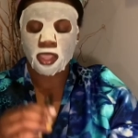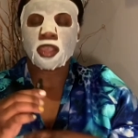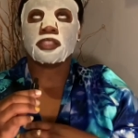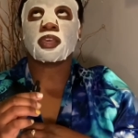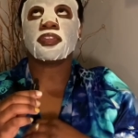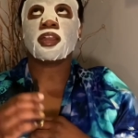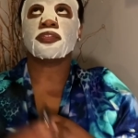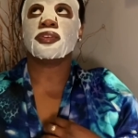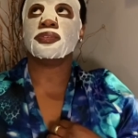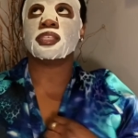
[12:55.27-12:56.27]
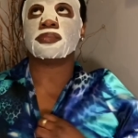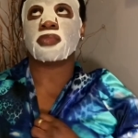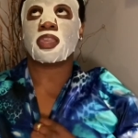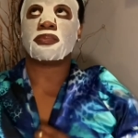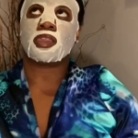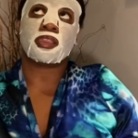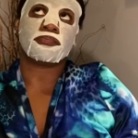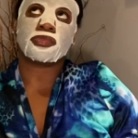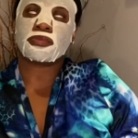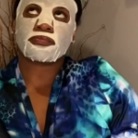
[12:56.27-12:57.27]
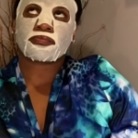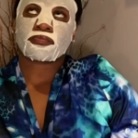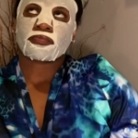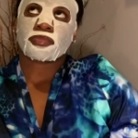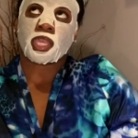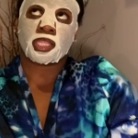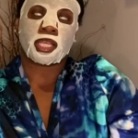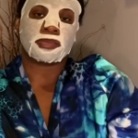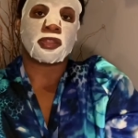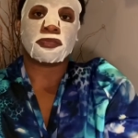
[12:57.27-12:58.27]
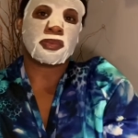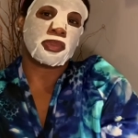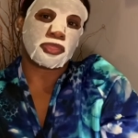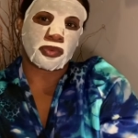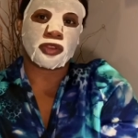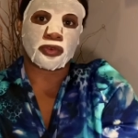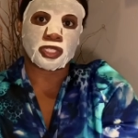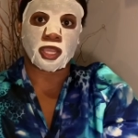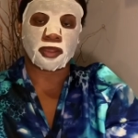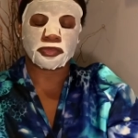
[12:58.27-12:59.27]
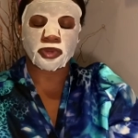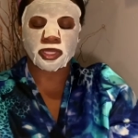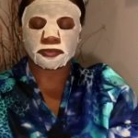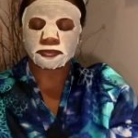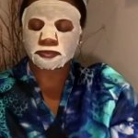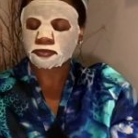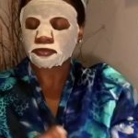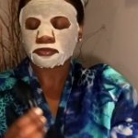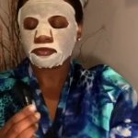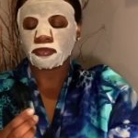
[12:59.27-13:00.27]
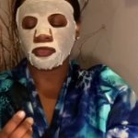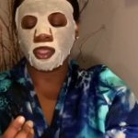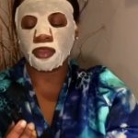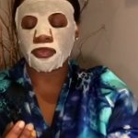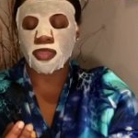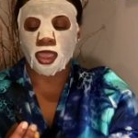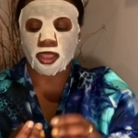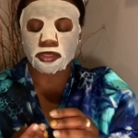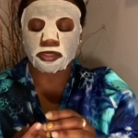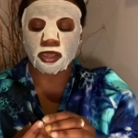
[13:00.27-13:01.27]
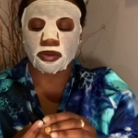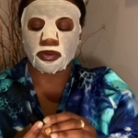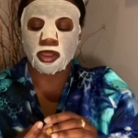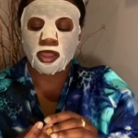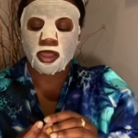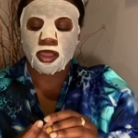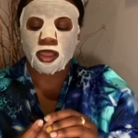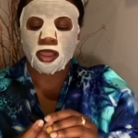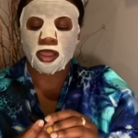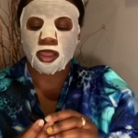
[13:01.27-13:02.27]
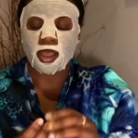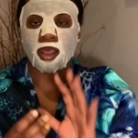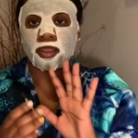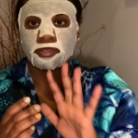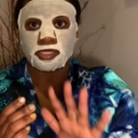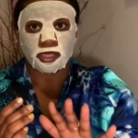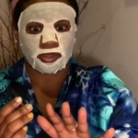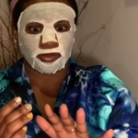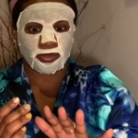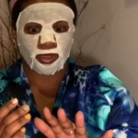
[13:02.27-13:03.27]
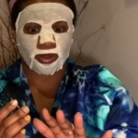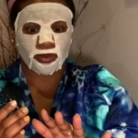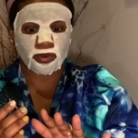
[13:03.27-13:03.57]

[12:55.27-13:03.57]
So I think I've used this maybe in the last month, maybe 3 or 4 times, right? If that. So I have to tell you though,